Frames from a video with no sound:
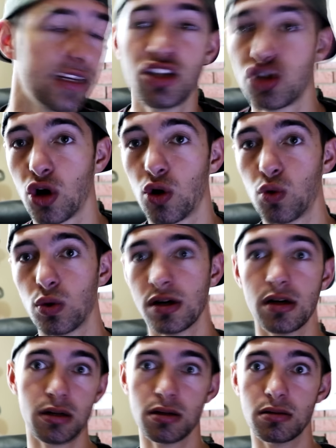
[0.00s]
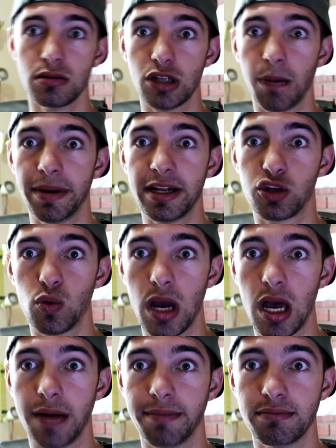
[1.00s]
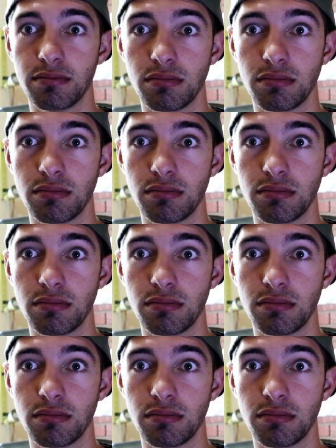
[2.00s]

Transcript: So jump into it.